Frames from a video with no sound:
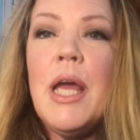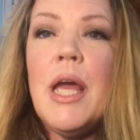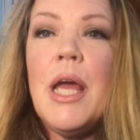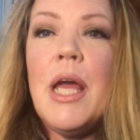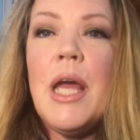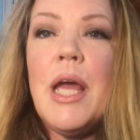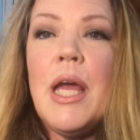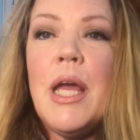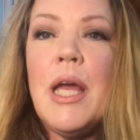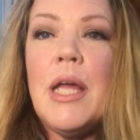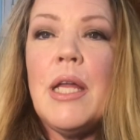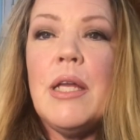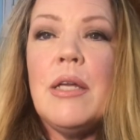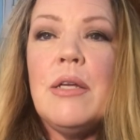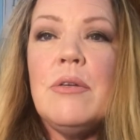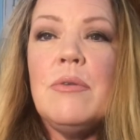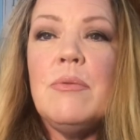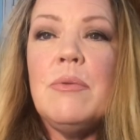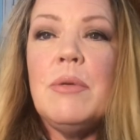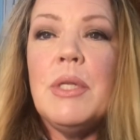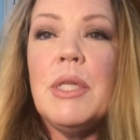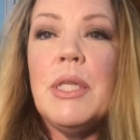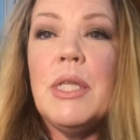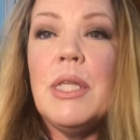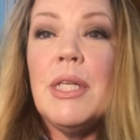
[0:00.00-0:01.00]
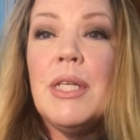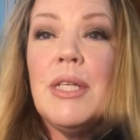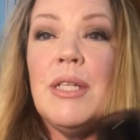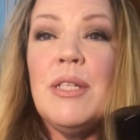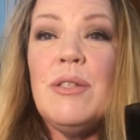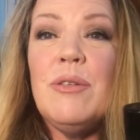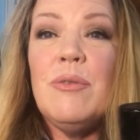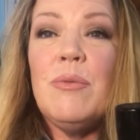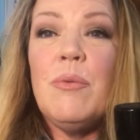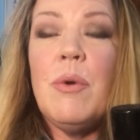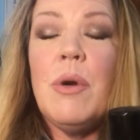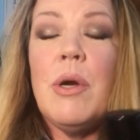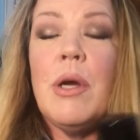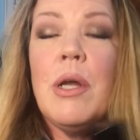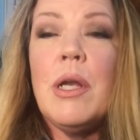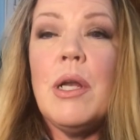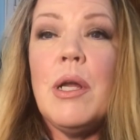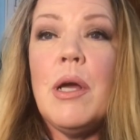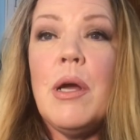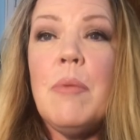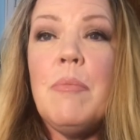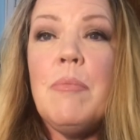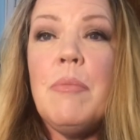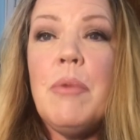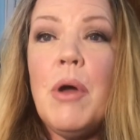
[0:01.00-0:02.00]
And with this one
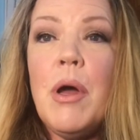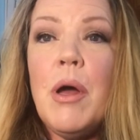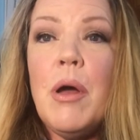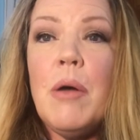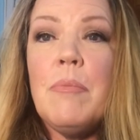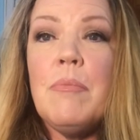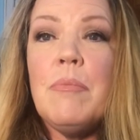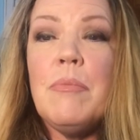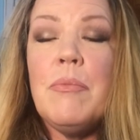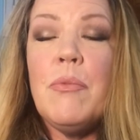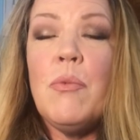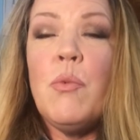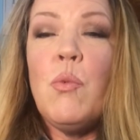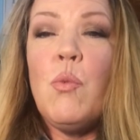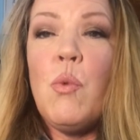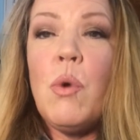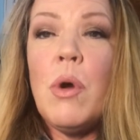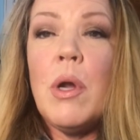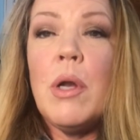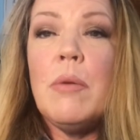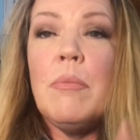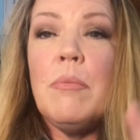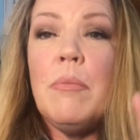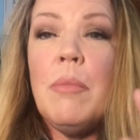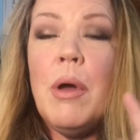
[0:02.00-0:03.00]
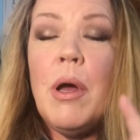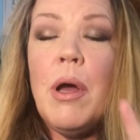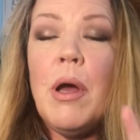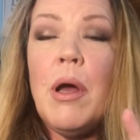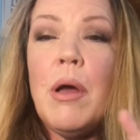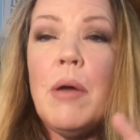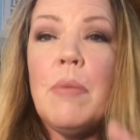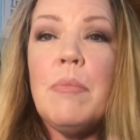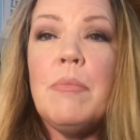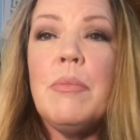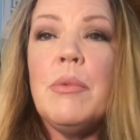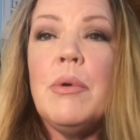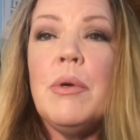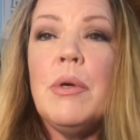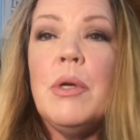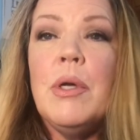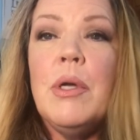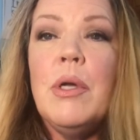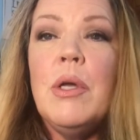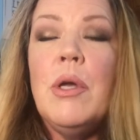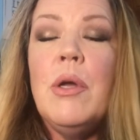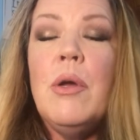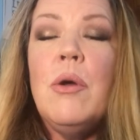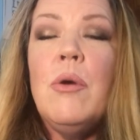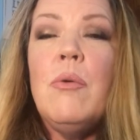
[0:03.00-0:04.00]
pump
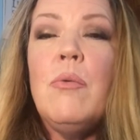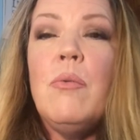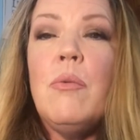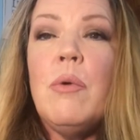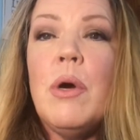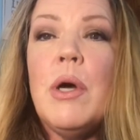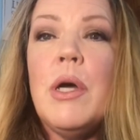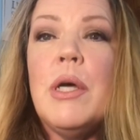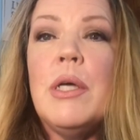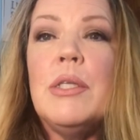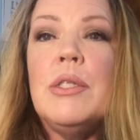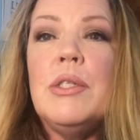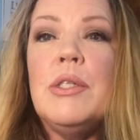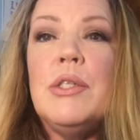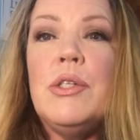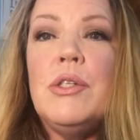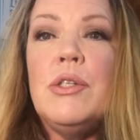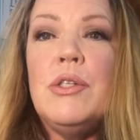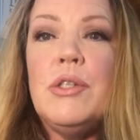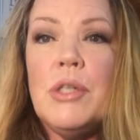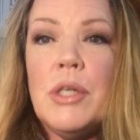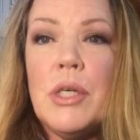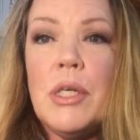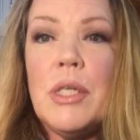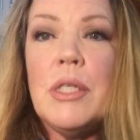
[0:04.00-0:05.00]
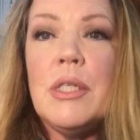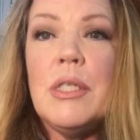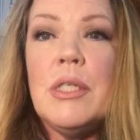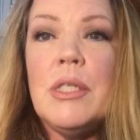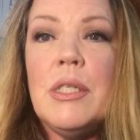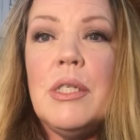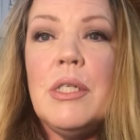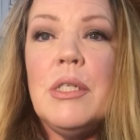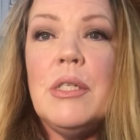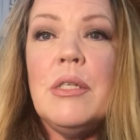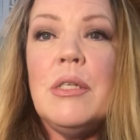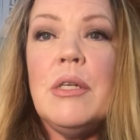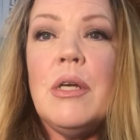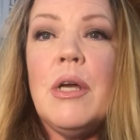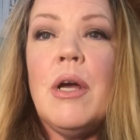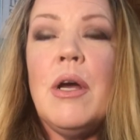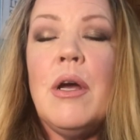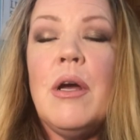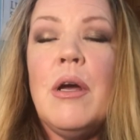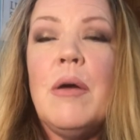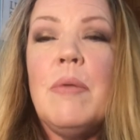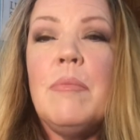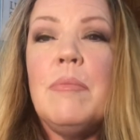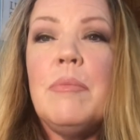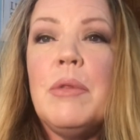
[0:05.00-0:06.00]
was just
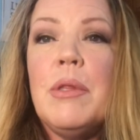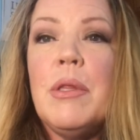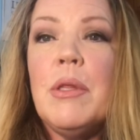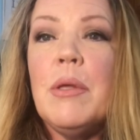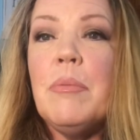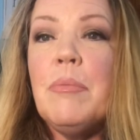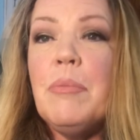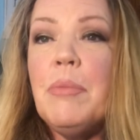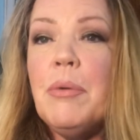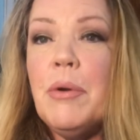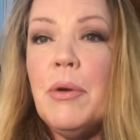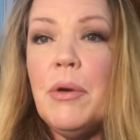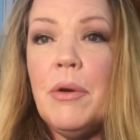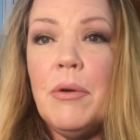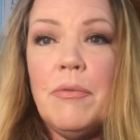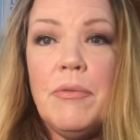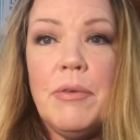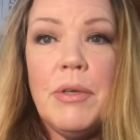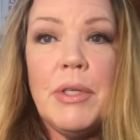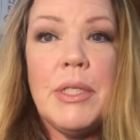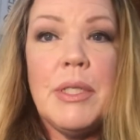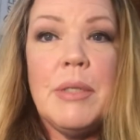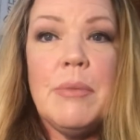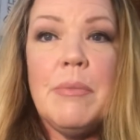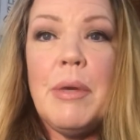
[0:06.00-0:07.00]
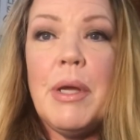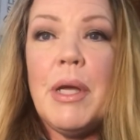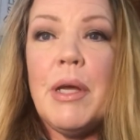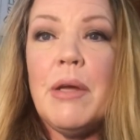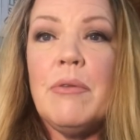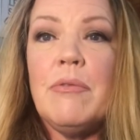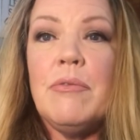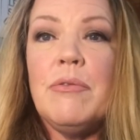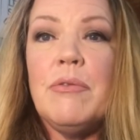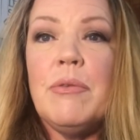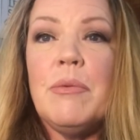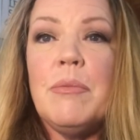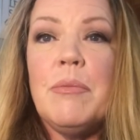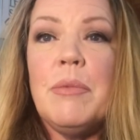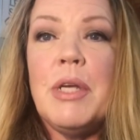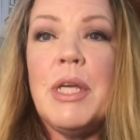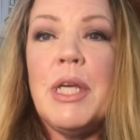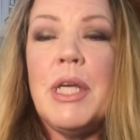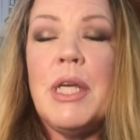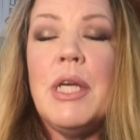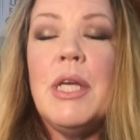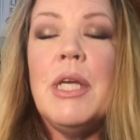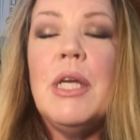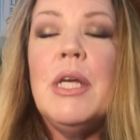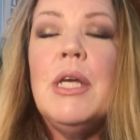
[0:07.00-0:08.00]
the perfect amount for
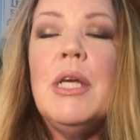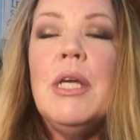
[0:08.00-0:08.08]
me.